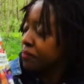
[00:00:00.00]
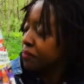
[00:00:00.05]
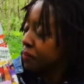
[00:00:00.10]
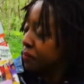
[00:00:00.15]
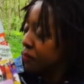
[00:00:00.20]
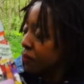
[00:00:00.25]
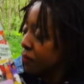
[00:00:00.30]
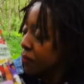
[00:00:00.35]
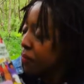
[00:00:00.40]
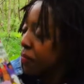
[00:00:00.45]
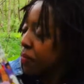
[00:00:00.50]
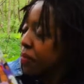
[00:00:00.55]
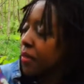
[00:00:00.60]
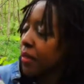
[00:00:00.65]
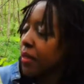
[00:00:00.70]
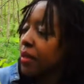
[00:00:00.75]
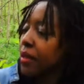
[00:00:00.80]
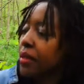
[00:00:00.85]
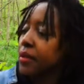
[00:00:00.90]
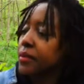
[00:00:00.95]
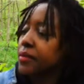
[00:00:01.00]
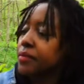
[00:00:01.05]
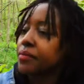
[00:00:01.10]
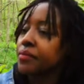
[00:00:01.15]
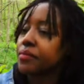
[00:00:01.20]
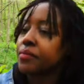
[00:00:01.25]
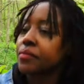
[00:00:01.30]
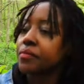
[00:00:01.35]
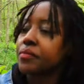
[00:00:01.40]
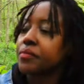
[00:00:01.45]

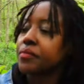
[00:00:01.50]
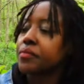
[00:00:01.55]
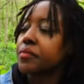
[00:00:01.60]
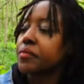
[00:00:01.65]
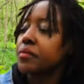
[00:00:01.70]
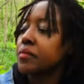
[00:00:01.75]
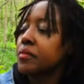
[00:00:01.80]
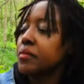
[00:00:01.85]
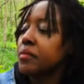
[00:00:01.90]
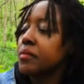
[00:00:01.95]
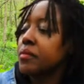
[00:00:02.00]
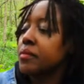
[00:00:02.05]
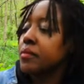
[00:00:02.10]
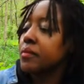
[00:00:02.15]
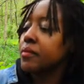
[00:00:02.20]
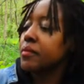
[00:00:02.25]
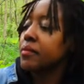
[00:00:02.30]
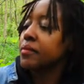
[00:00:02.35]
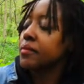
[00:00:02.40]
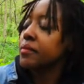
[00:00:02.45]
Nothing is said.